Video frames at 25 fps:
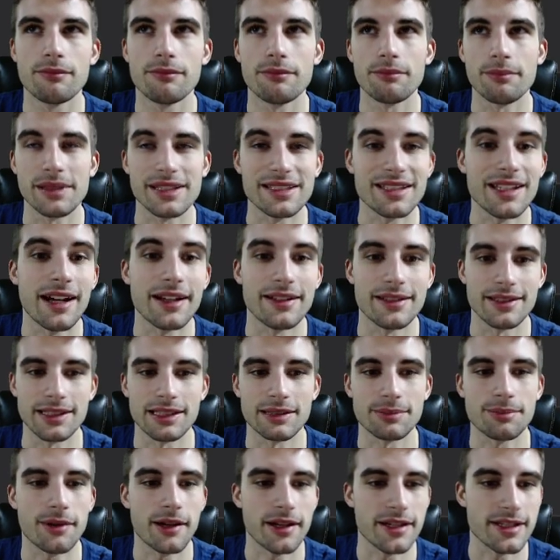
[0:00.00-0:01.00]
besides
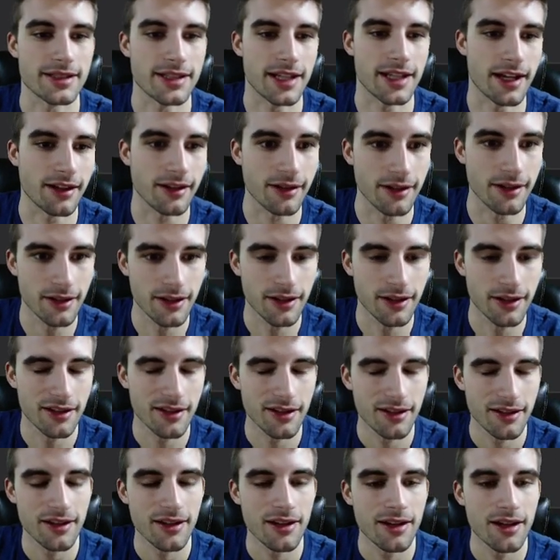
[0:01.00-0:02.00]
his price tag.
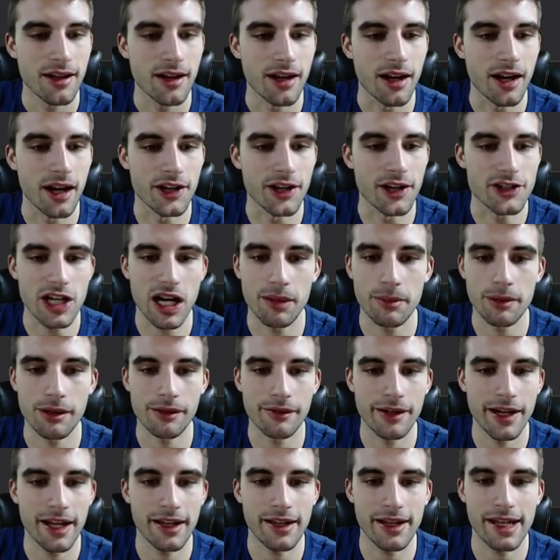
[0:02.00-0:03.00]
Ja
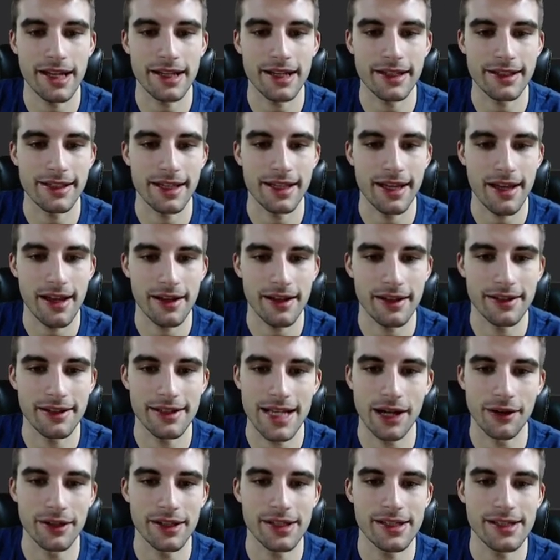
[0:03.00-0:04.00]
Morant, 8K. You
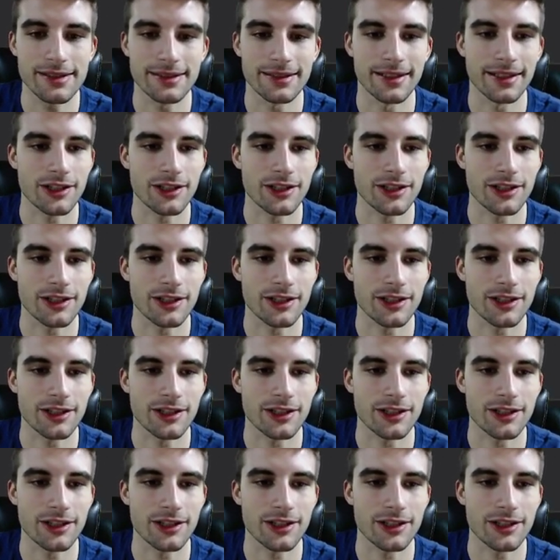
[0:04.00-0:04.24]
know, he is an